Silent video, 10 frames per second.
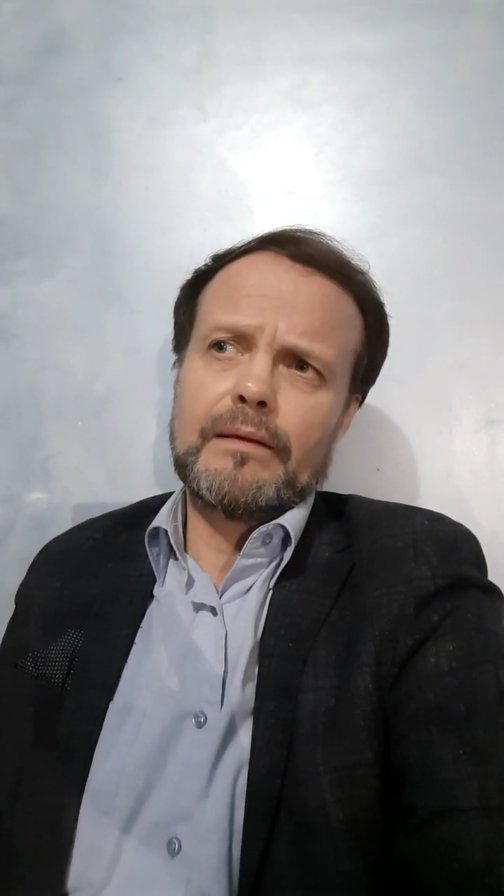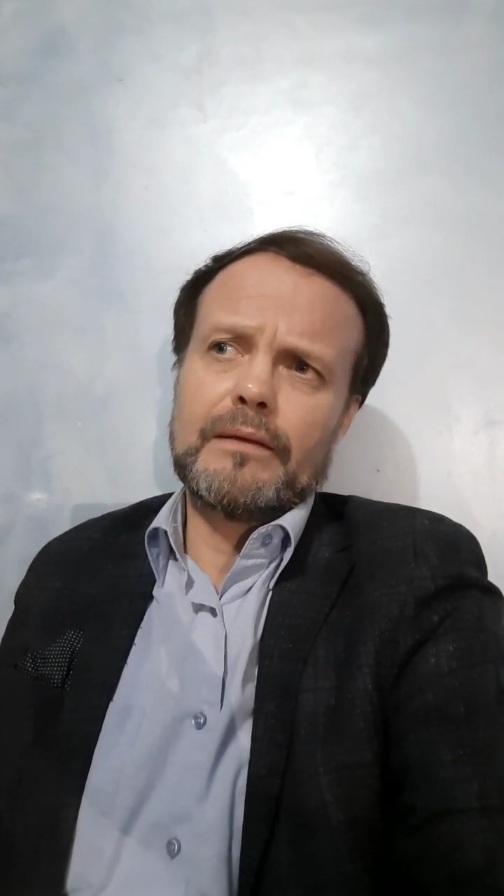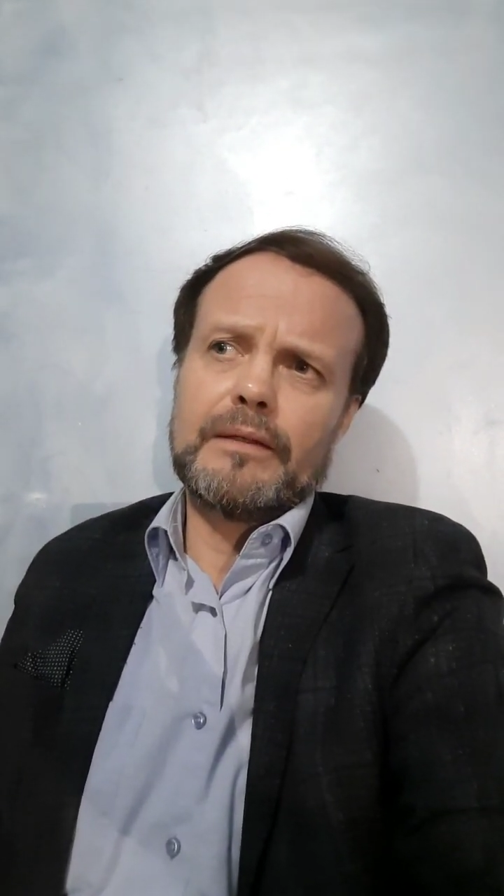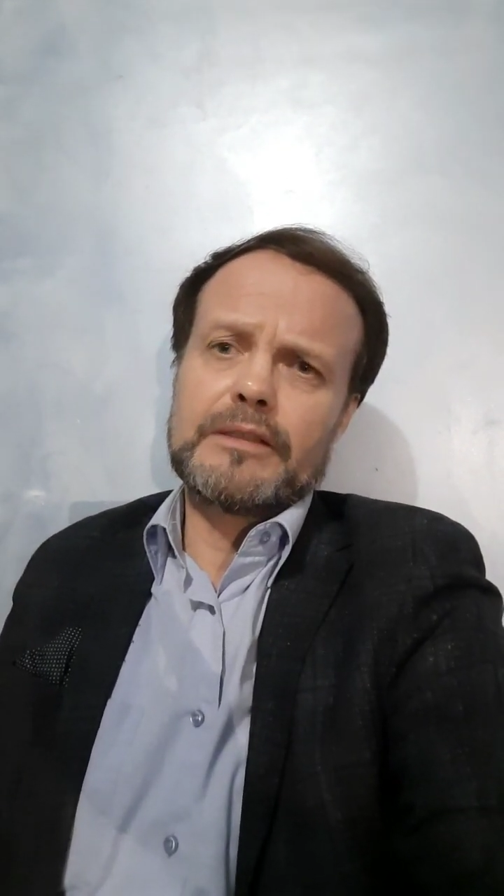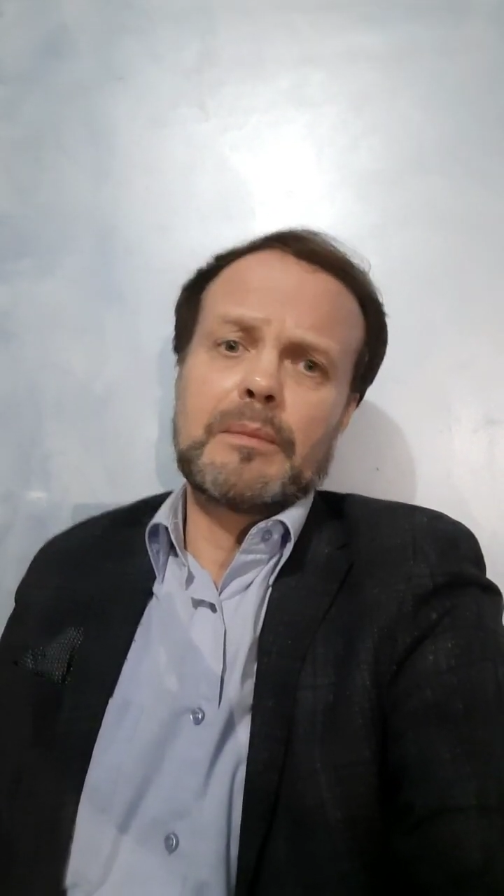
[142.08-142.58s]

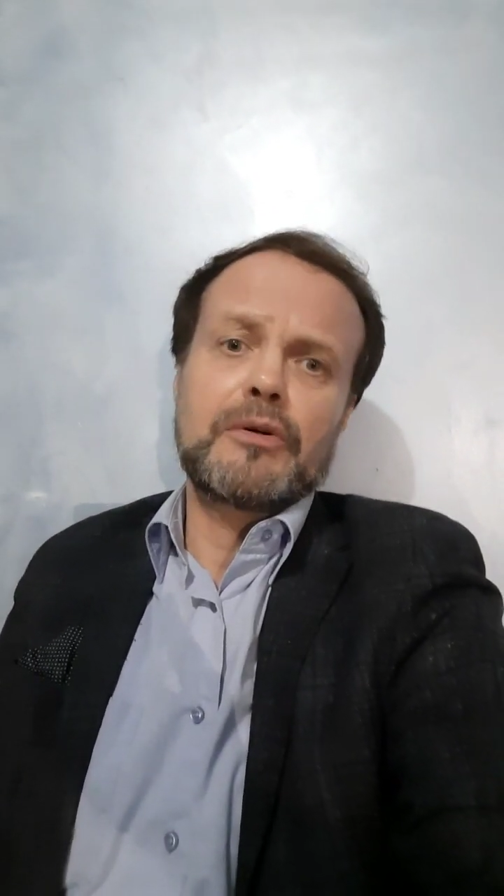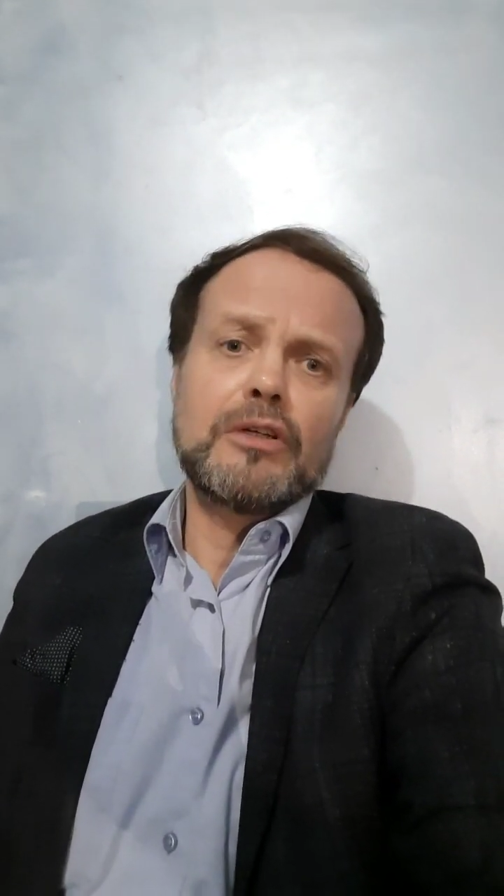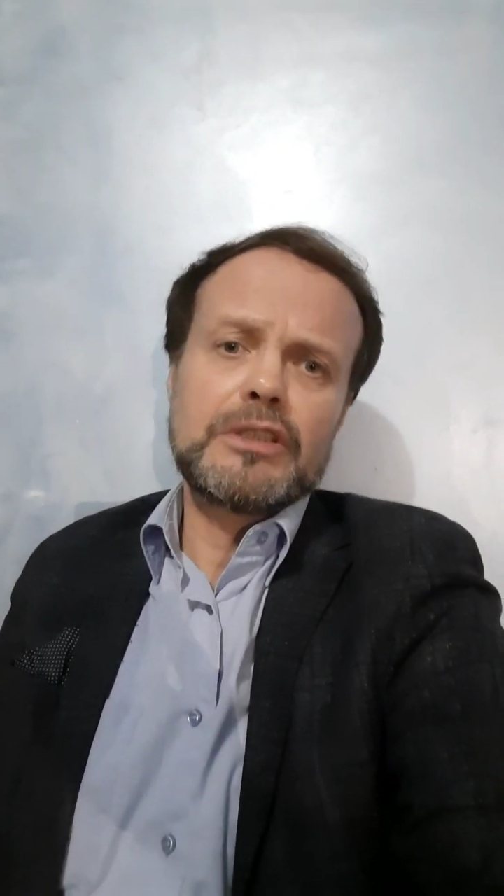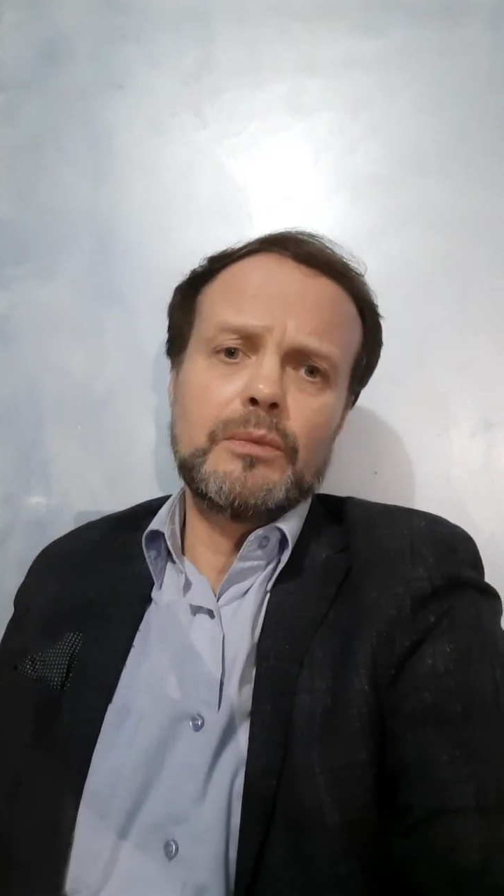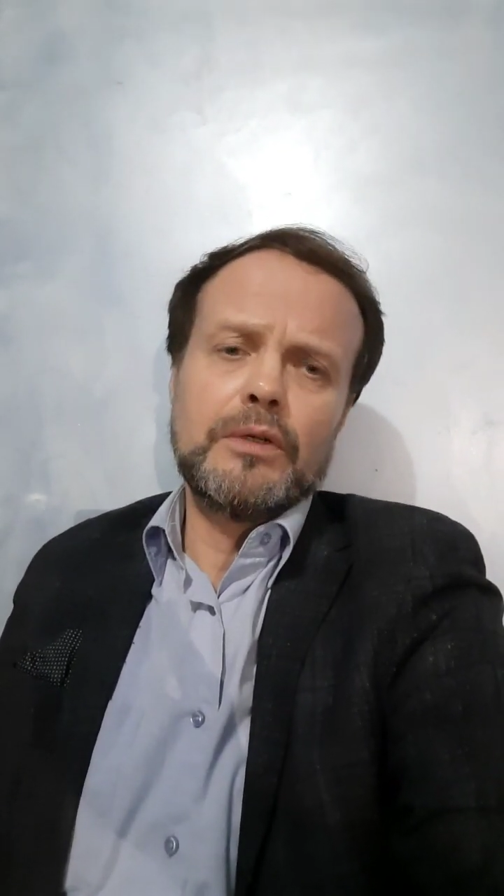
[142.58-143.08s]
it's a
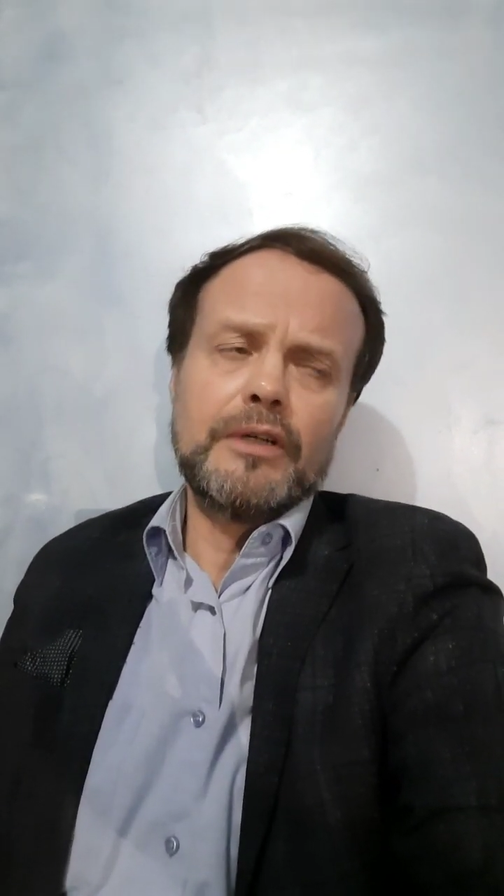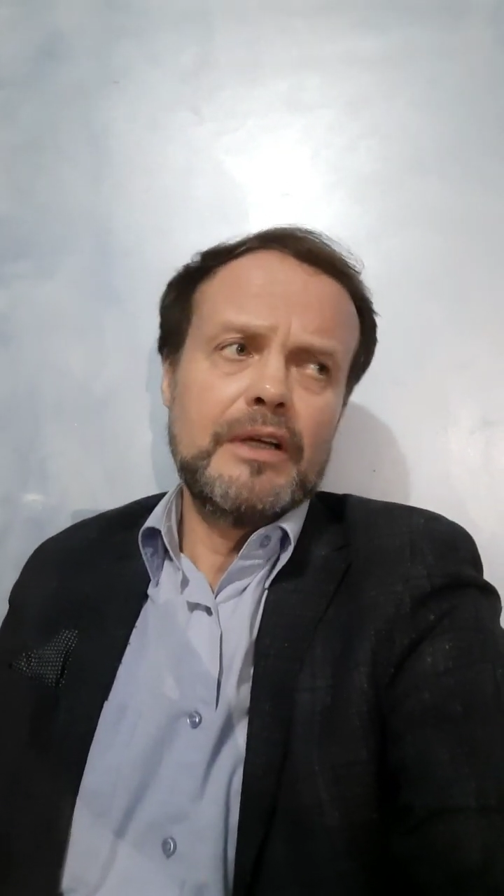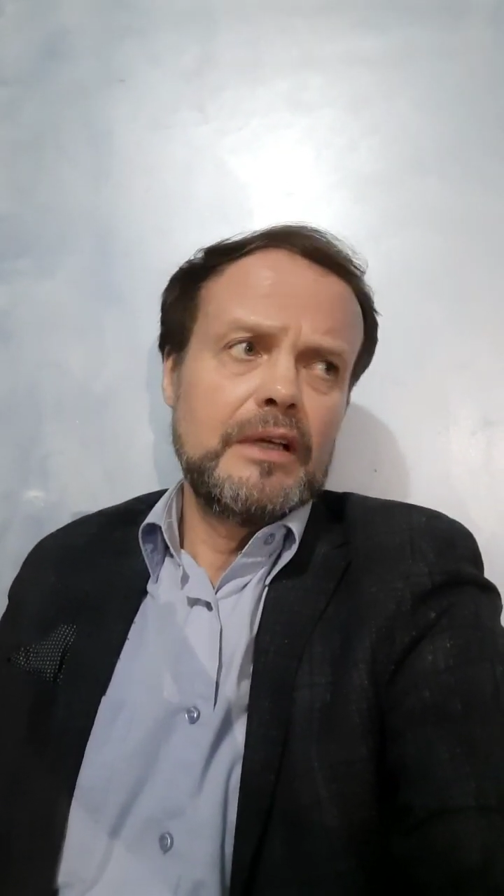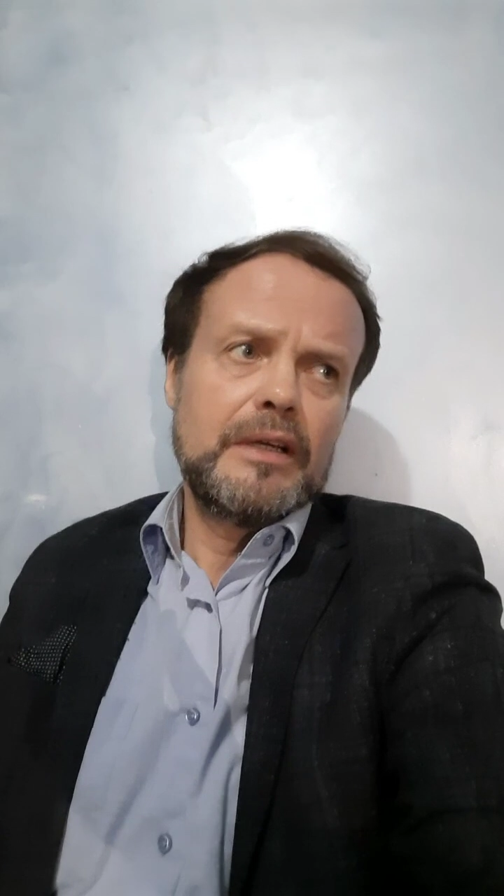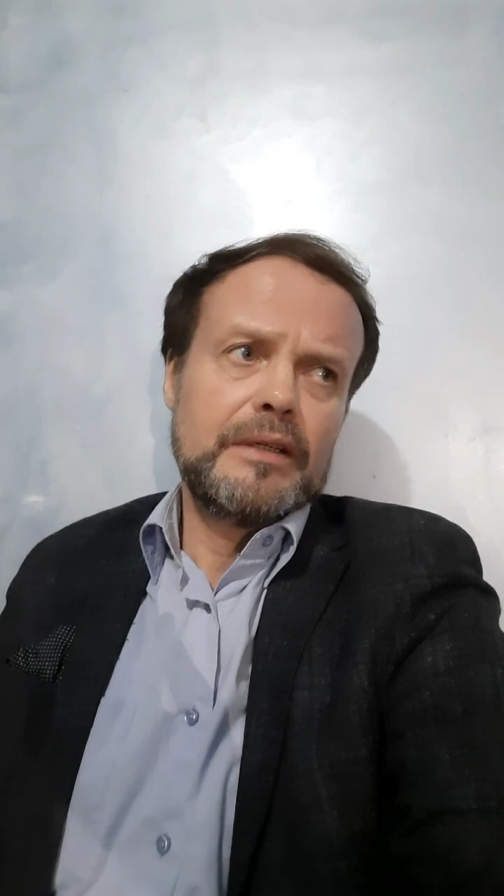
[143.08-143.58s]
proxy
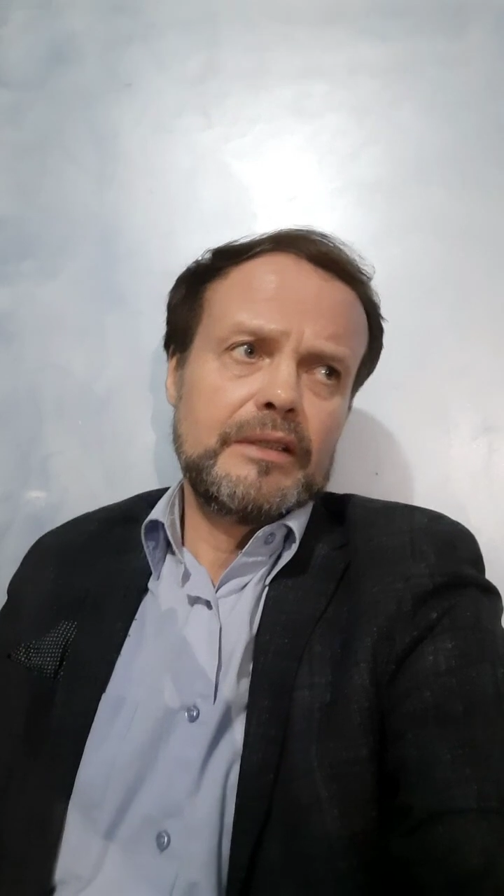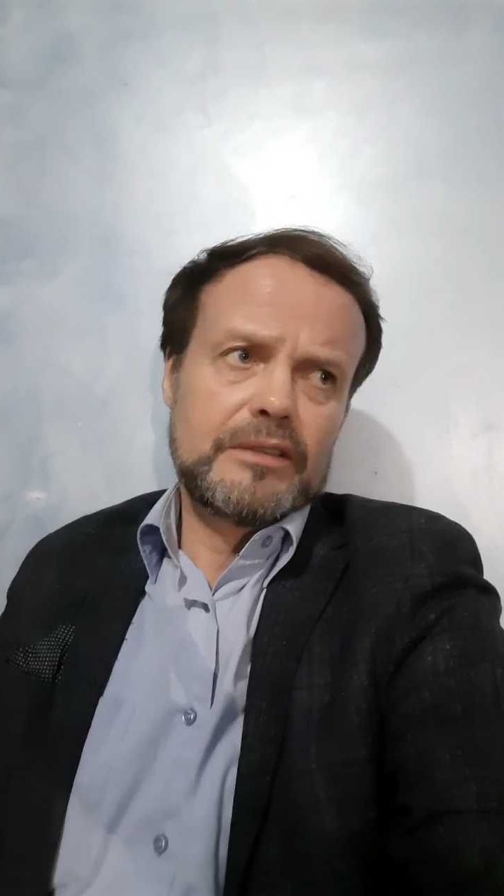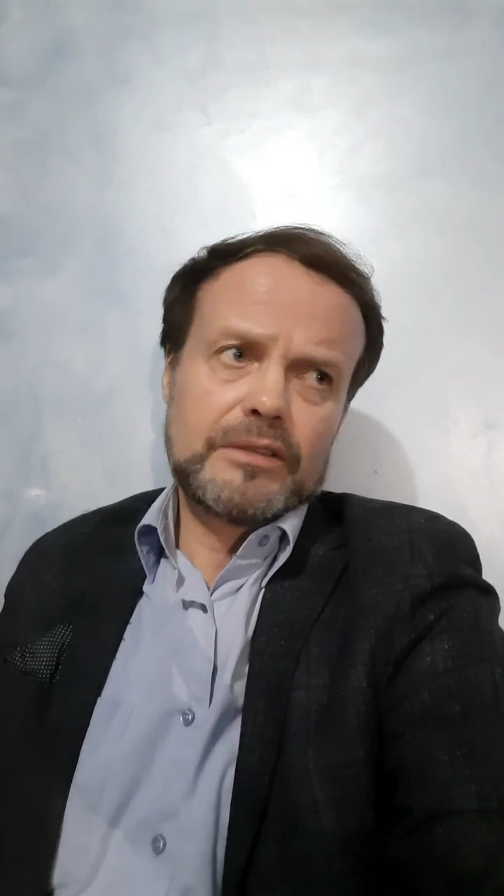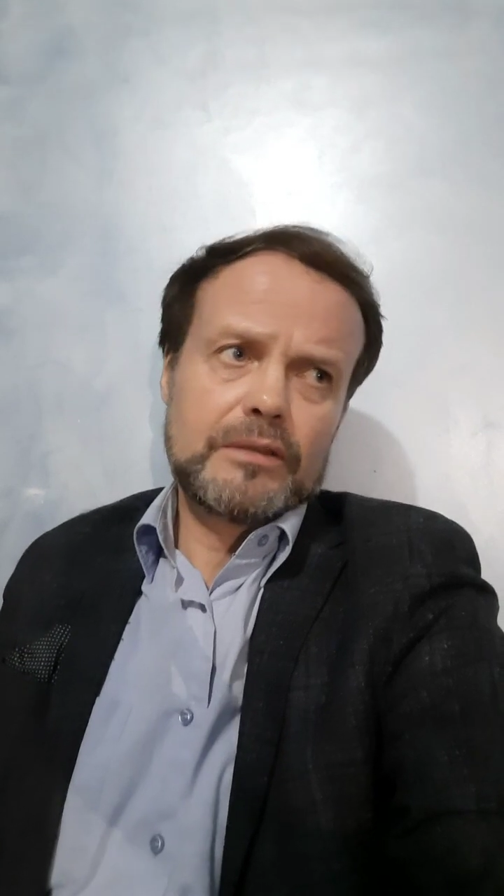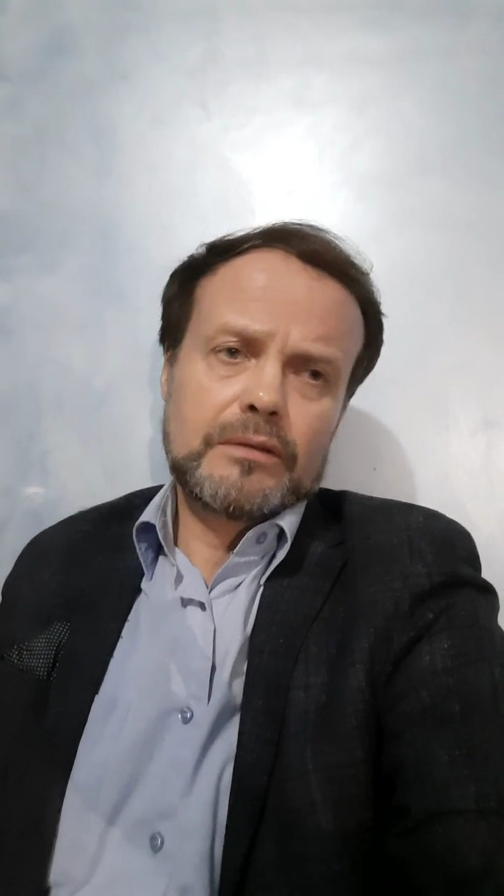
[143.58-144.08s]
war,
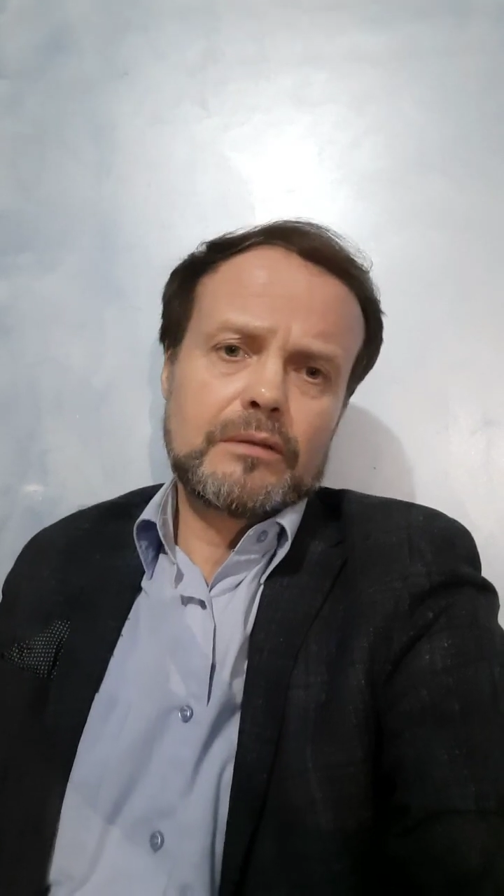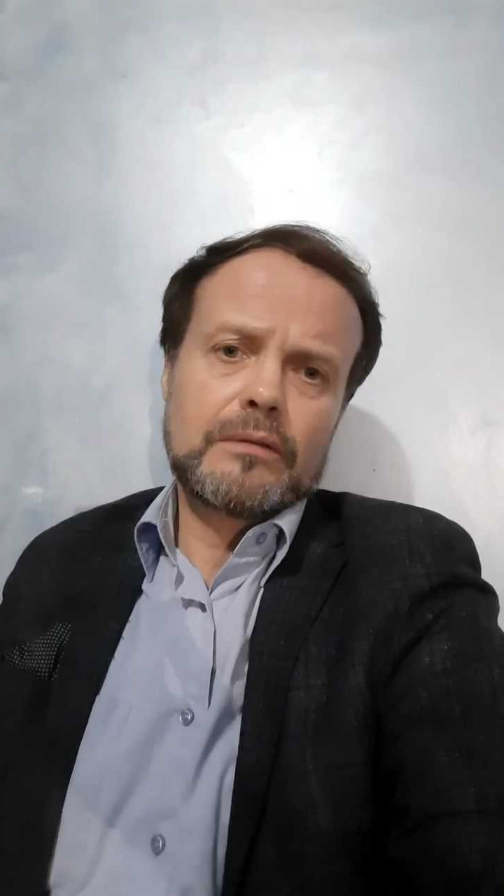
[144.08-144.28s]
it's